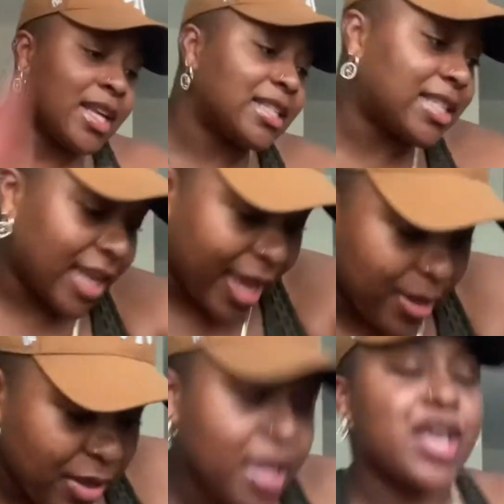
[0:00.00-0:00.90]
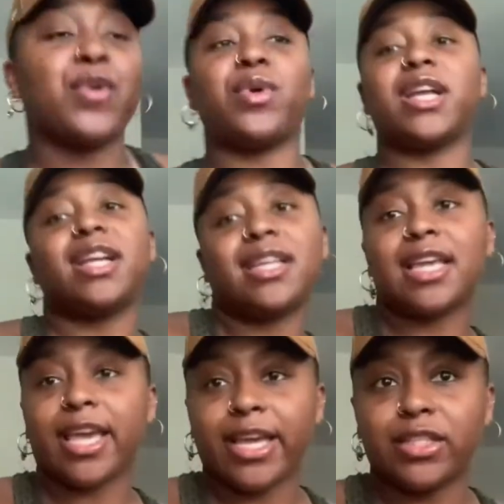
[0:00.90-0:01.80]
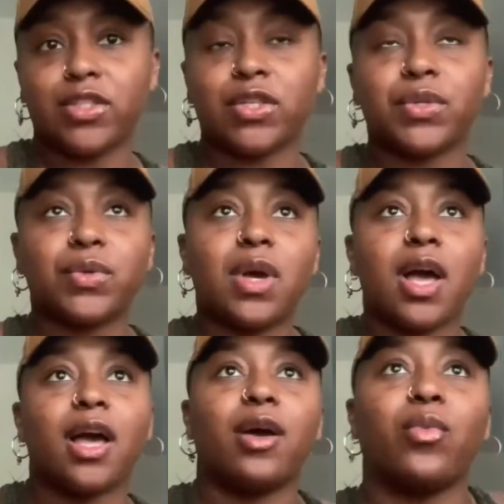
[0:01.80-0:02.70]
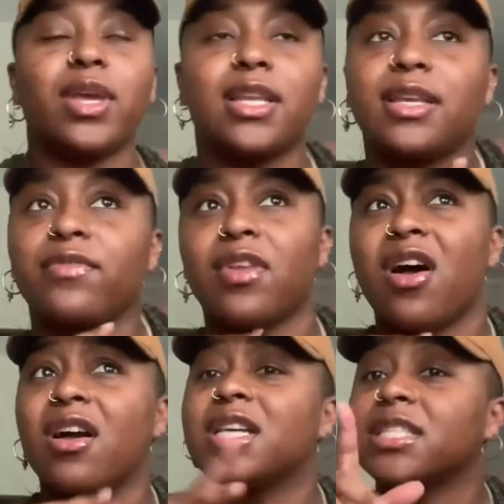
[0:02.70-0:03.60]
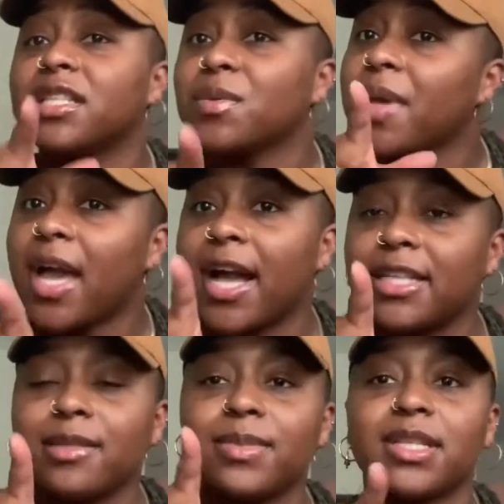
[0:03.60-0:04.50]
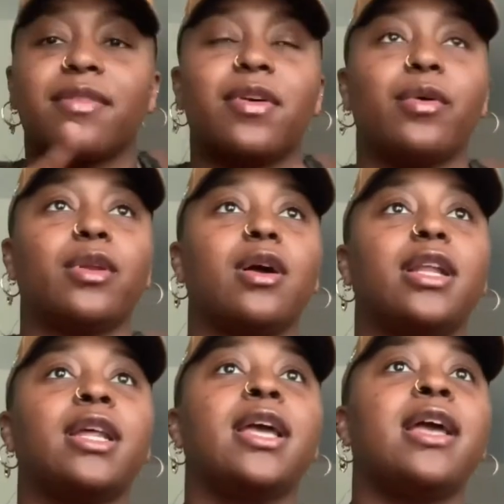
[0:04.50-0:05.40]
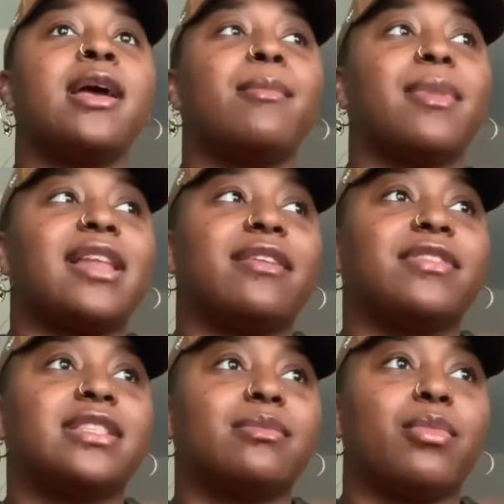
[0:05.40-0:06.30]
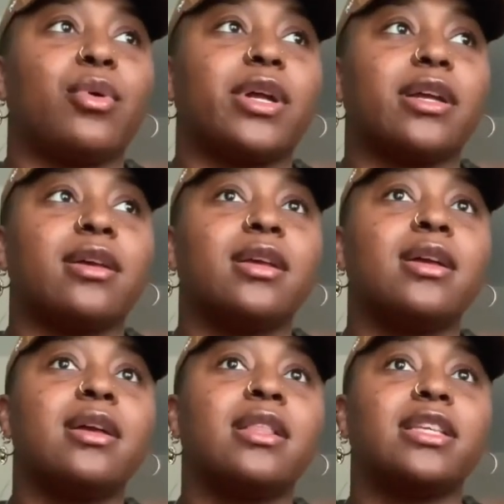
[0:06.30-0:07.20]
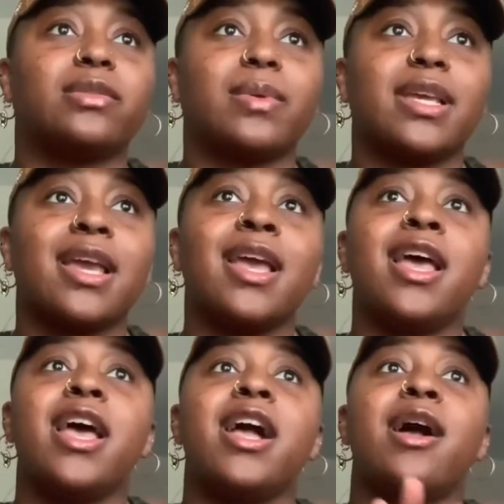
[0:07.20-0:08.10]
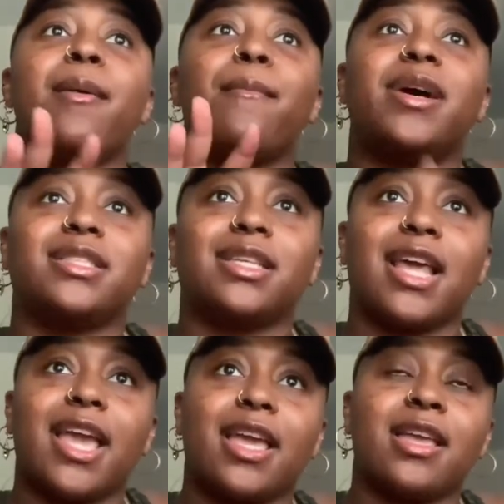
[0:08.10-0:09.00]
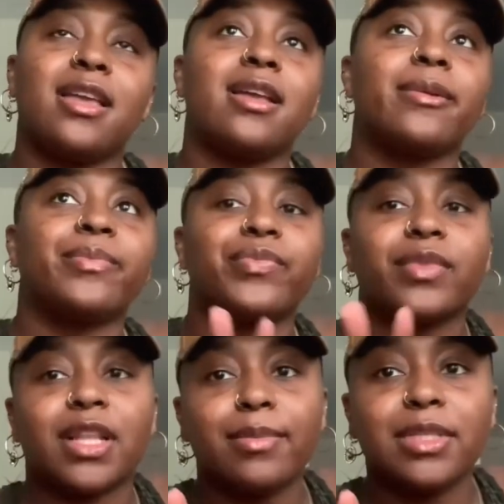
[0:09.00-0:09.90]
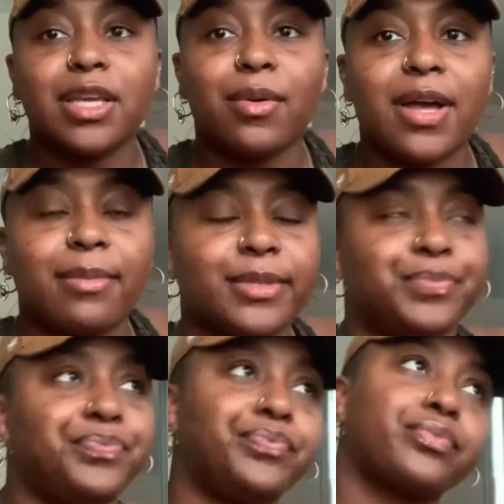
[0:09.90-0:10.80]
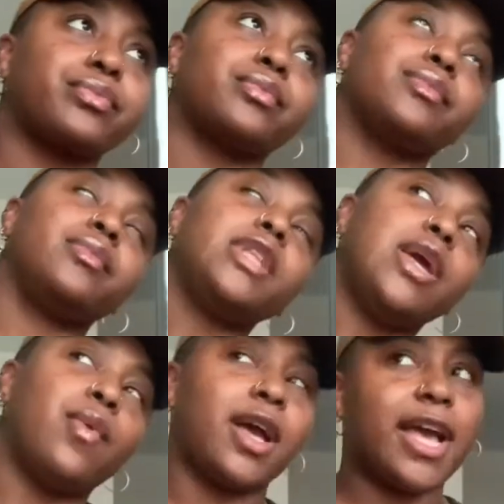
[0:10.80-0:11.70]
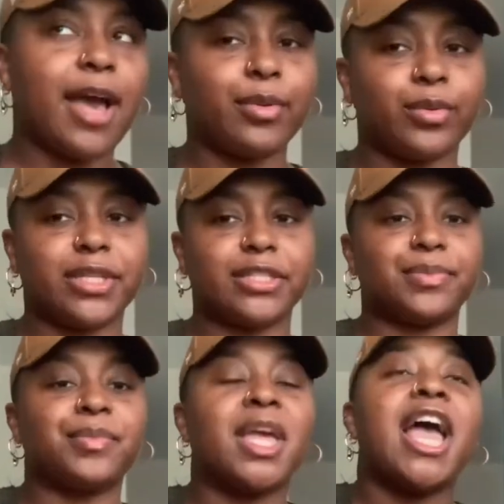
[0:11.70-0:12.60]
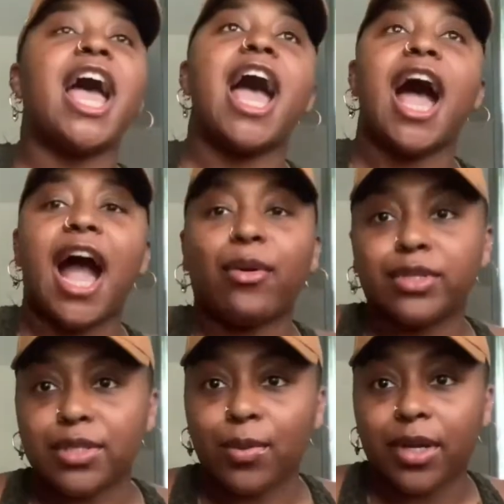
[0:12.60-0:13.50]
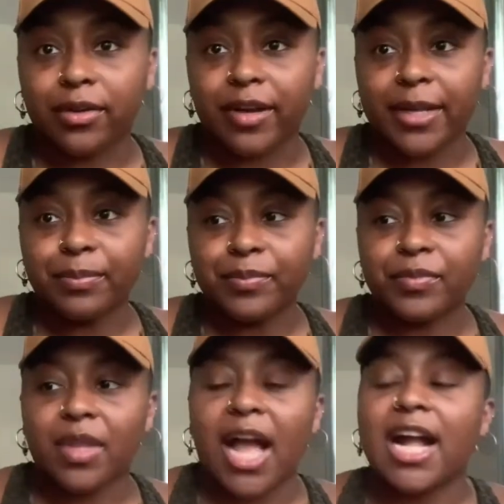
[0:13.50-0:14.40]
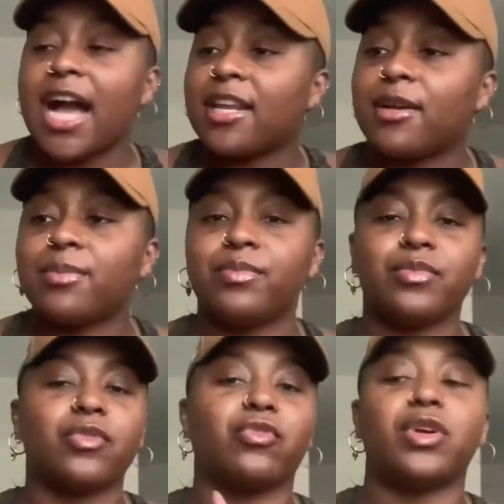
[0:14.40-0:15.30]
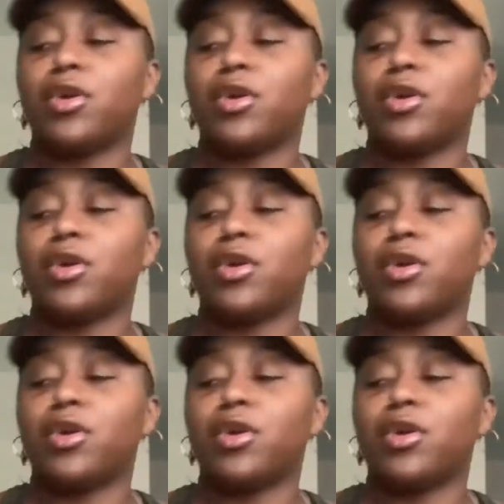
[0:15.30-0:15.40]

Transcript: today we're gonna get into a weekly vlog because this week I got some stuff going on. My life isn't boring this week. But today, let me tell y'all what happened. What had happened was I went to work, right? I got up real